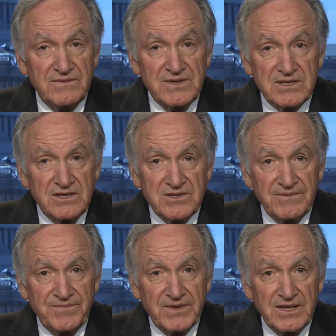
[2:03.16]
decision.
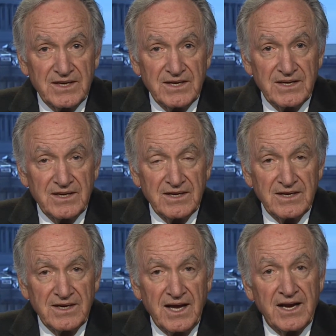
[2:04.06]

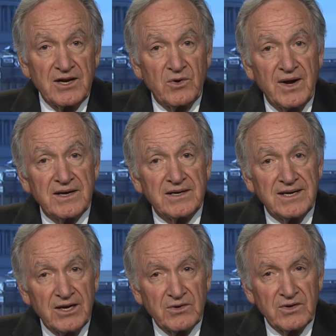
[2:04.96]
And I know I can
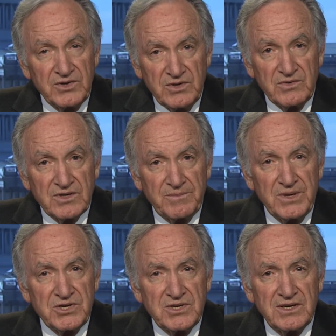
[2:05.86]
count on you to
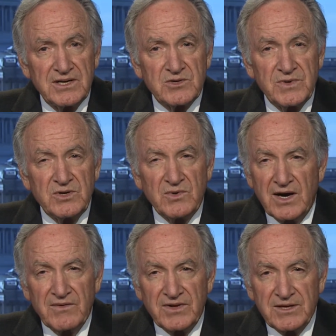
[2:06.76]
pitch in as we do
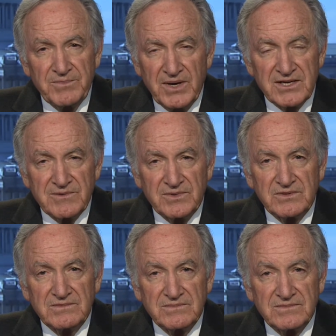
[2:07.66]
everything possible
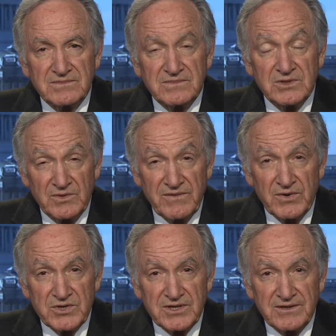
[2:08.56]
to
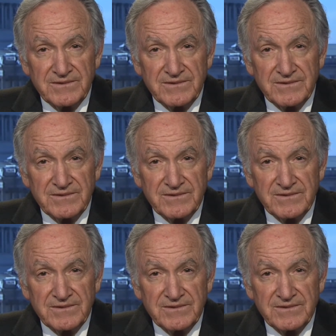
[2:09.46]
reverse it.